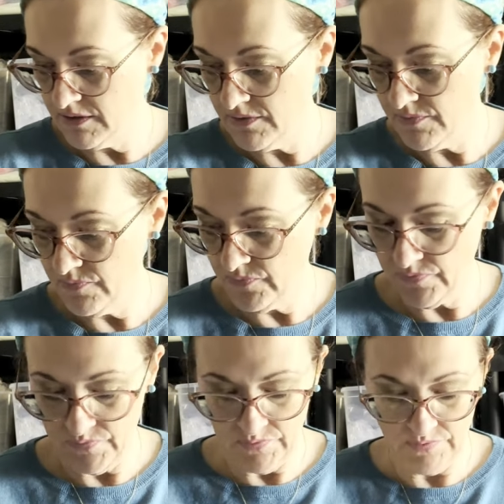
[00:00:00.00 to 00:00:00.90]

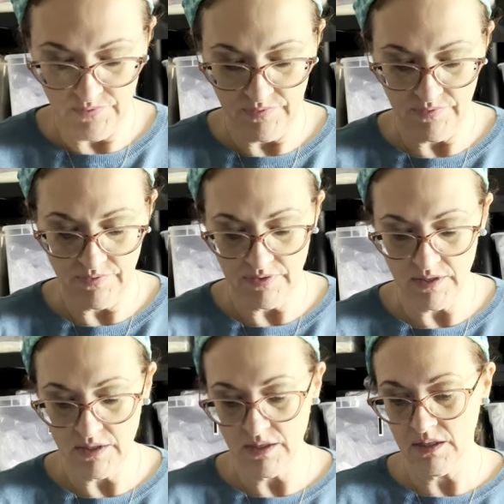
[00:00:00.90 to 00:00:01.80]
(silence)